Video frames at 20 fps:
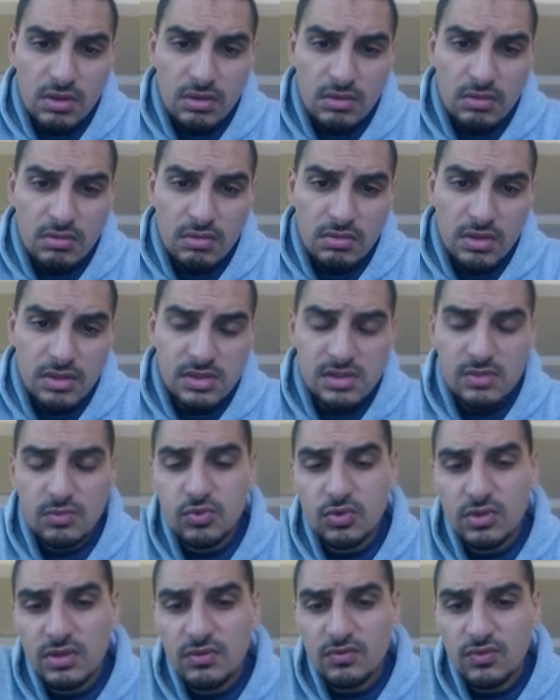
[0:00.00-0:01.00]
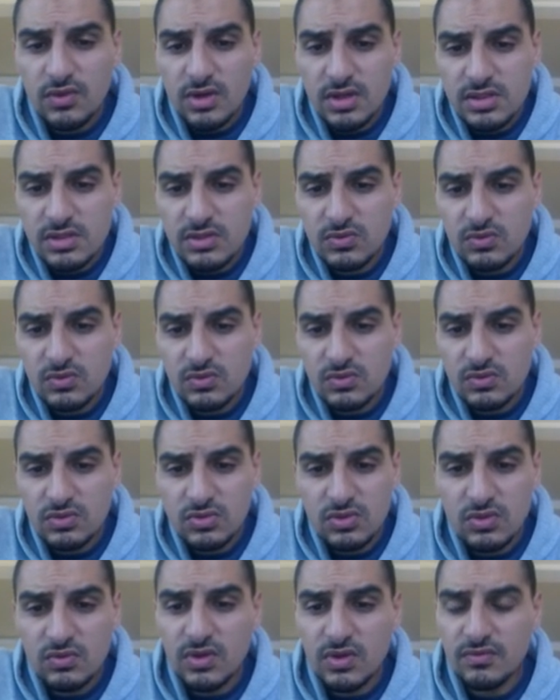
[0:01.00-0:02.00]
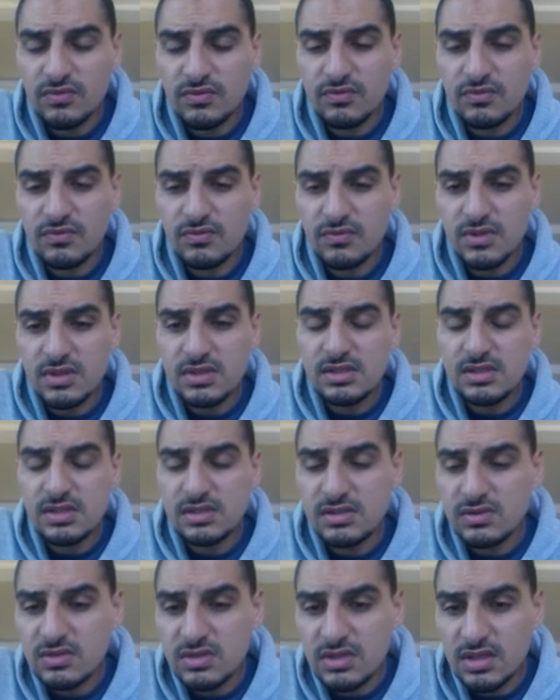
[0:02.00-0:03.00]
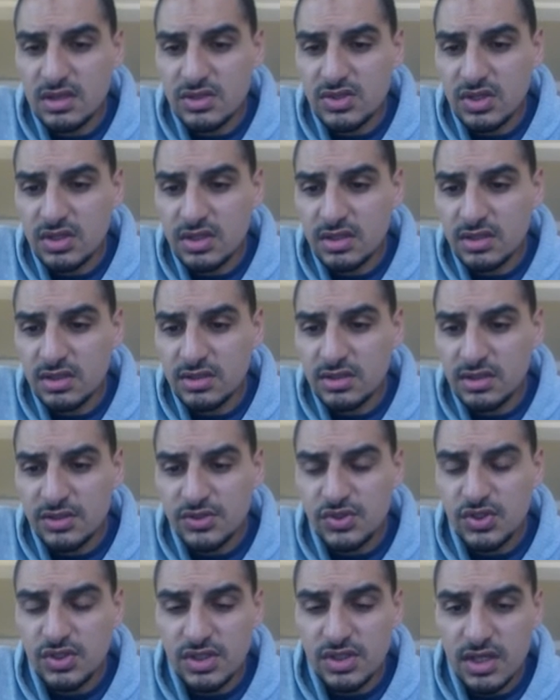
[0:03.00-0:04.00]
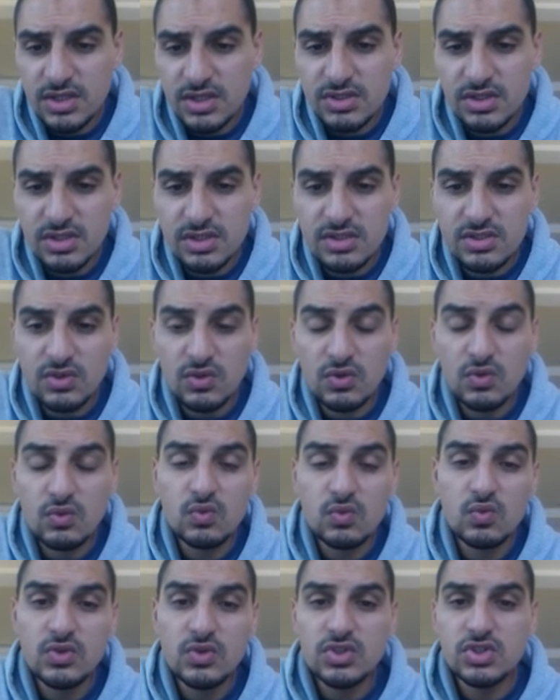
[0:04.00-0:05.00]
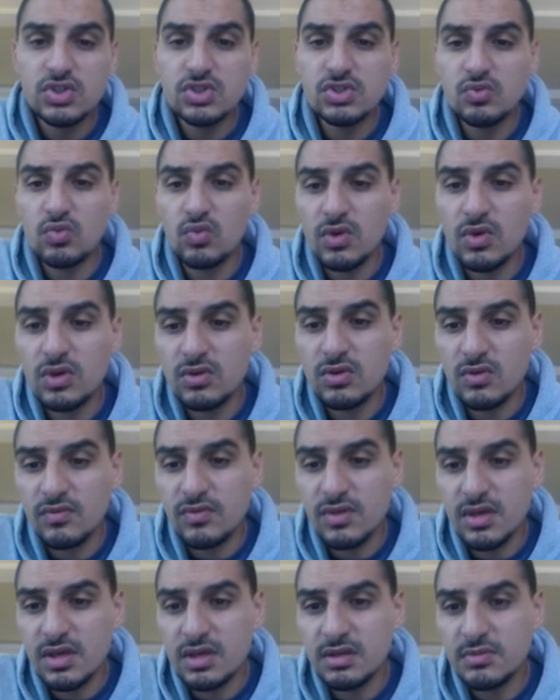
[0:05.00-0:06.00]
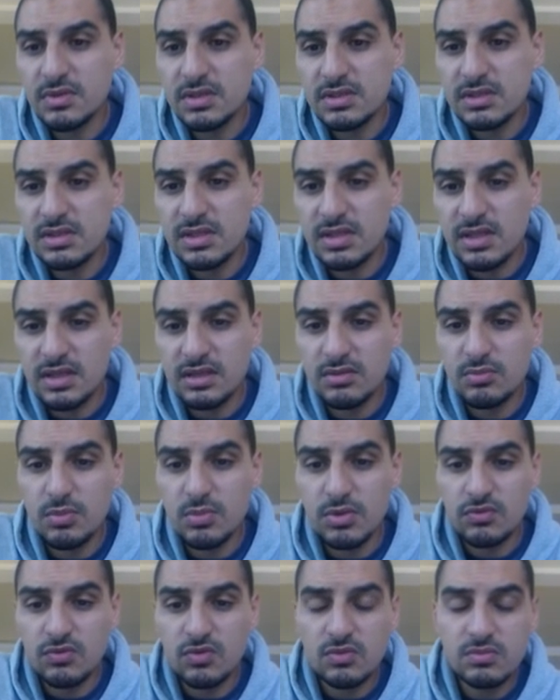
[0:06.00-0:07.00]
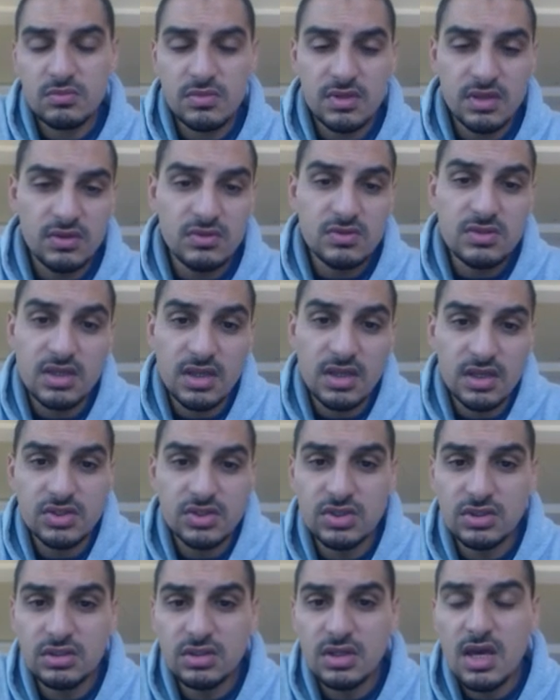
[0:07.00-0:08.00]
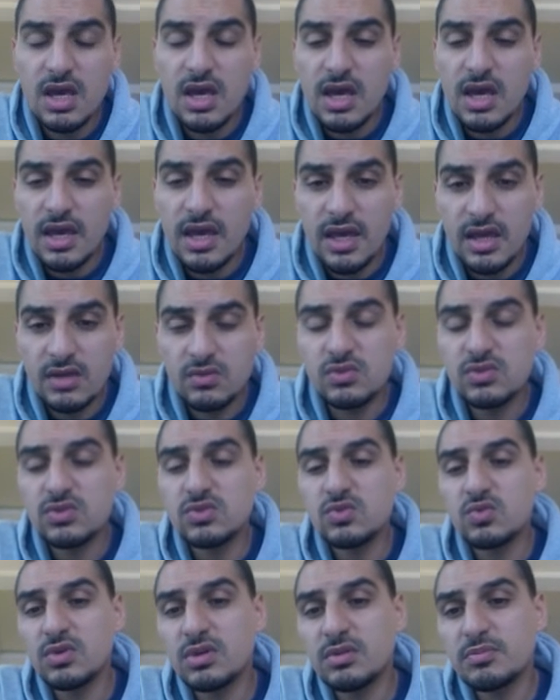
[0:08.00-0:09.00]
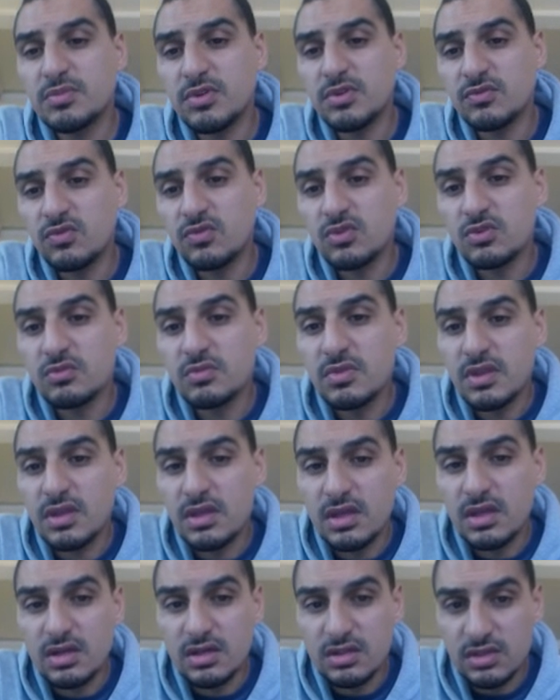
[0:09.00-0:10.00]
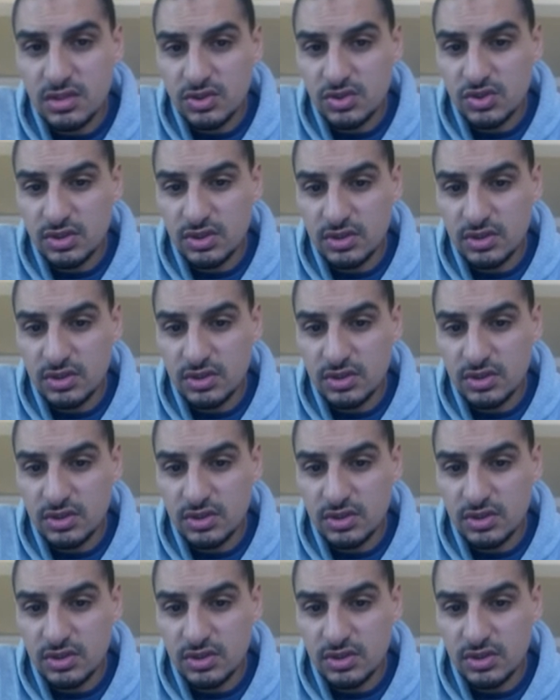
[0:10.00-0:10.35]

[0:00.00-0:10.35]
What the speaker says: it's important for us to know if this is oxidation or reduction reaction is to know which one of the elements that performed the oxidation and which one performed the reduction.